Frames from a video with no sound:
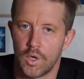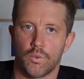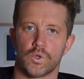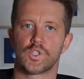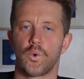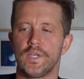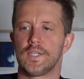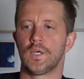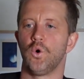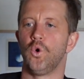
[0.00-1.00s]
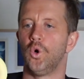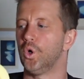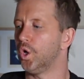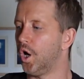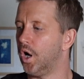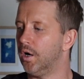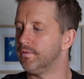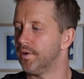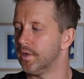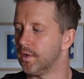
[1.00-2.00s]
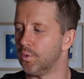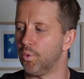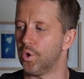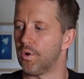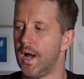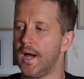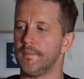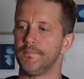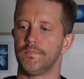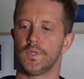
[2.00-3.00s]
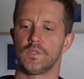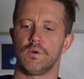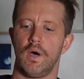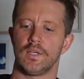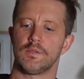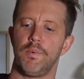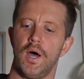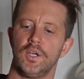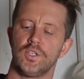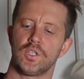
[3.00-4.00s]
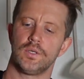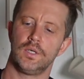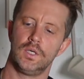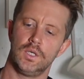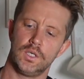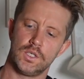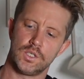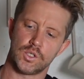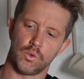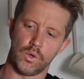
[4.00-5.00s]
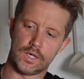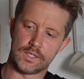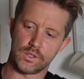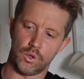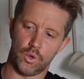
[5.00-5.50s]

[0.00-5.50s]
We're squeezing all of the water out. So our sponge, squeeze